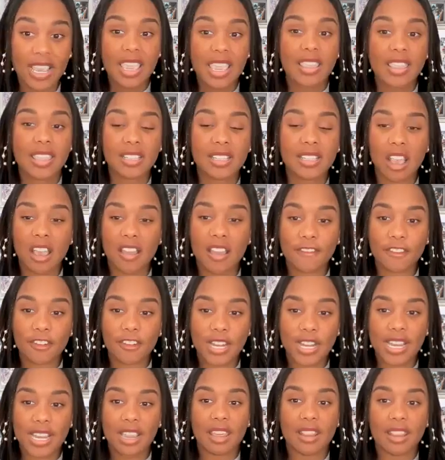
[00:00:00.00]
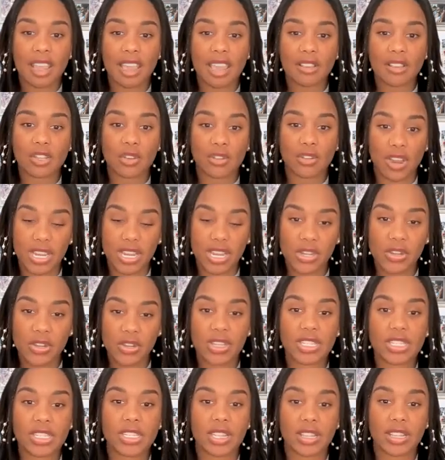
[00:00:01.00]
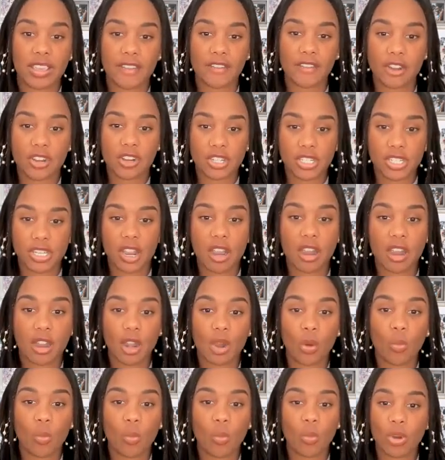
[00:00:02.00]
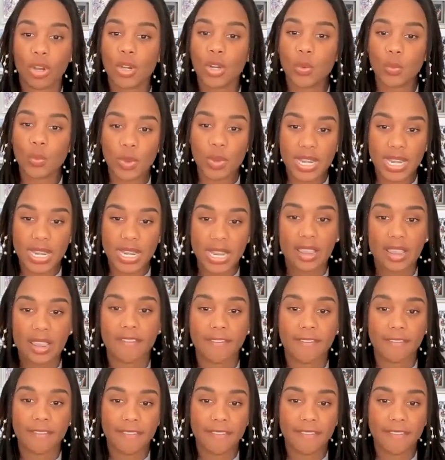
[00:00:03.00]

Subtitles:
This offering allows credit unions to leverage our award-winning